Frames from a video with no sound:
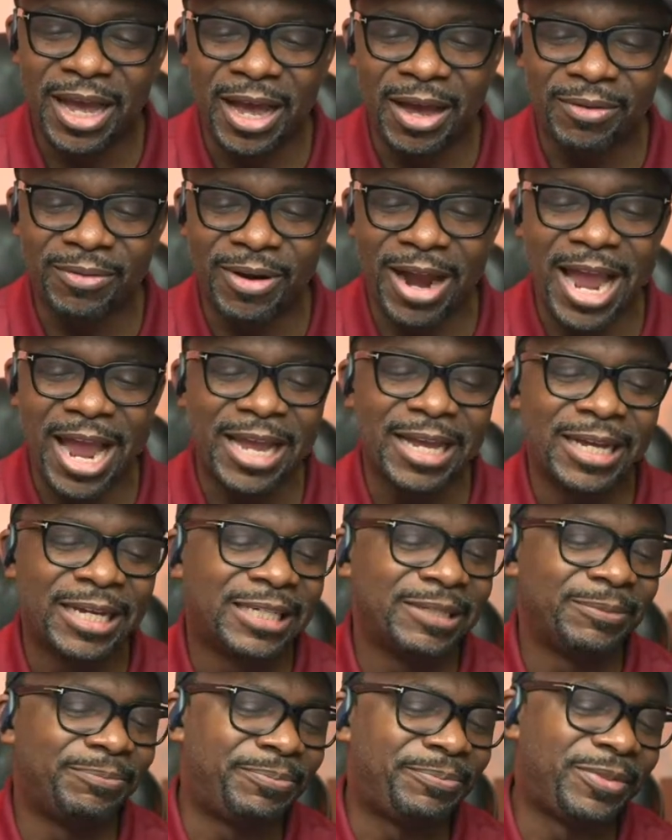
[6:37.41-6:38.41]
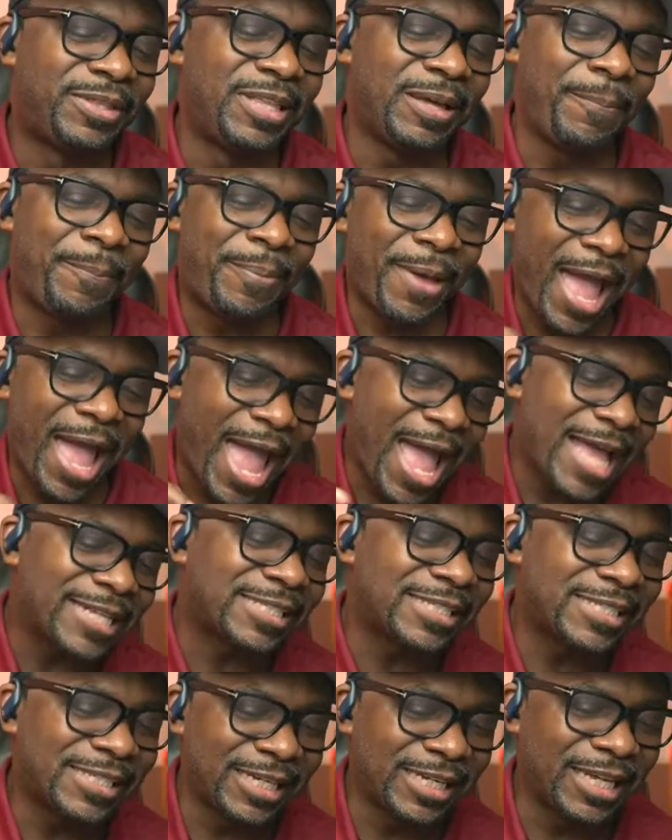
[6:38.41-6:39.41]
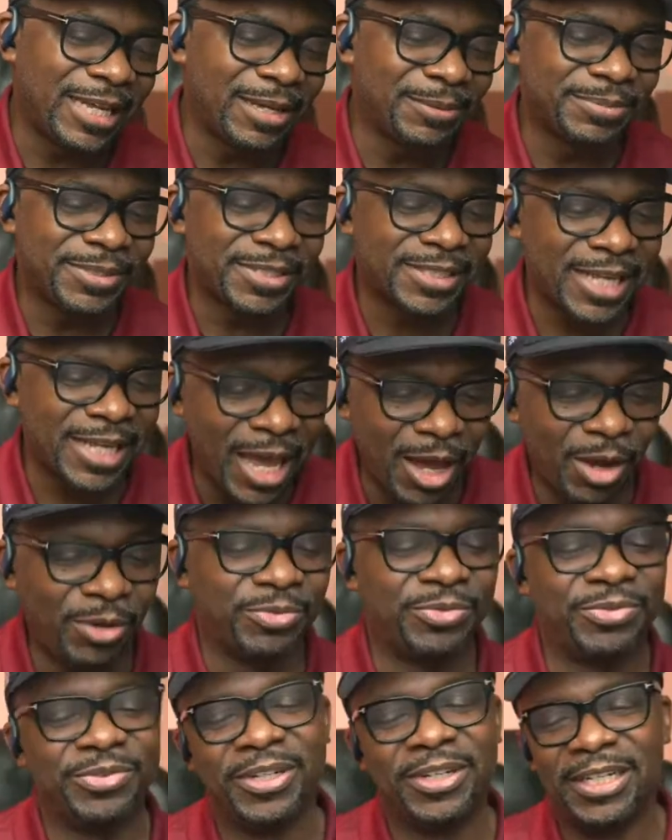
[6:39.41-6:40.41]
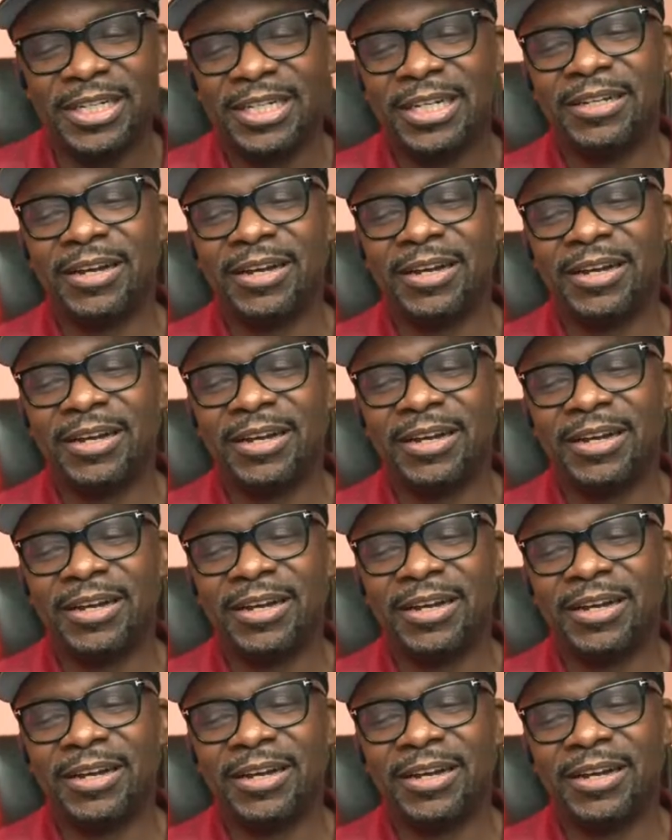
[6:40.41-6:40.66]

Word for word: All right, the pastor himself